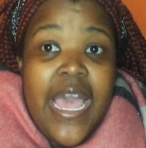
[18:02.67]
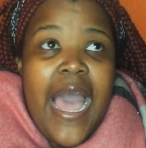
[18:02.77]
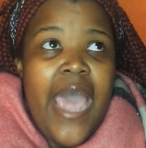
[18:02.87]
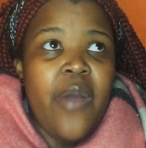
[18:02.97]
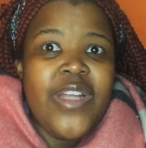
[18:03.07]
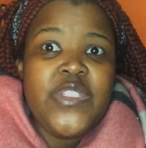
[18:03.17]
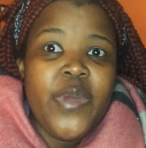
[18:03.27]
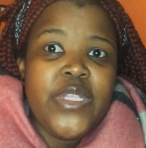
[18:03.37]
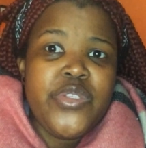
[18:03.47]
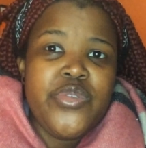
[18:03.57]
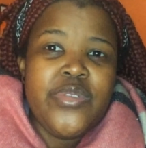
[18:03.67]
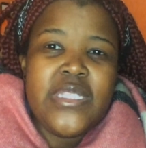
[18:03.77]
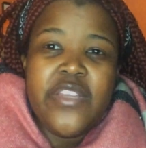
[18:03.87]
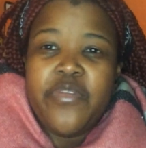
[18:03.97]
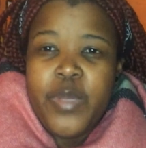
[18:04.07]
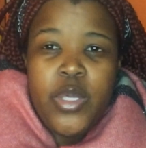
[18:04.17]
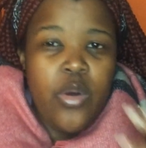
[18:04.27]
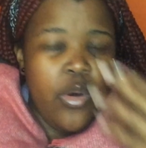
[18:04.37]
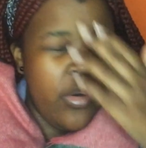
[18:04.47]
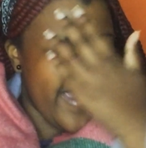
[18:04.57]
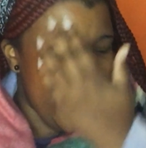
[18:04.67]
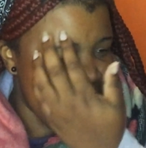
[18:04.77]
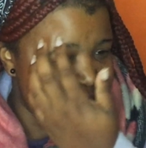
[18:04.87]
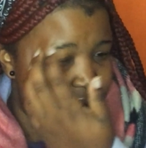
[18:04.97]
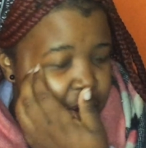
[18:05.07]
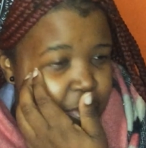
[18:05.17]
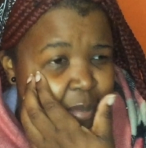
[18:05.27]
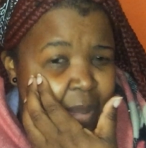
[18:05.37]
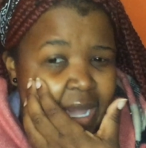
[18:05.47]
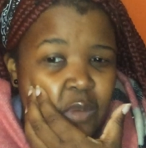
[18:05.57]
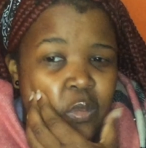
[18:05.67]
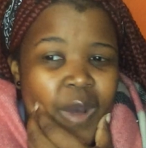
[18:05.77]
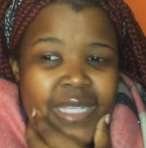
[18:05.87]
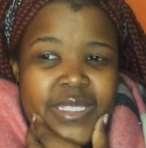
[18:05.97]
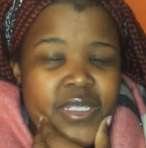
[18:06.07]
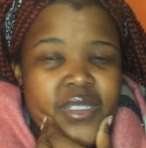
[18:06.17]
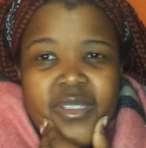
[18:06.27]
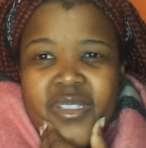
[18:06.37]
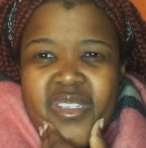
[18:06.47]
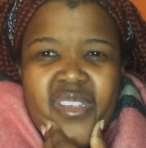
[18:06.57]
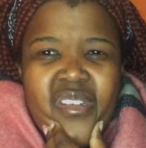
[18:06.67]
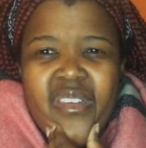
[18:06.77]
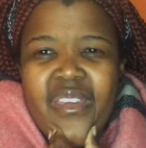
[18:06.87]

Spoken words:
I once went to Steve Biko and I remember it wasn't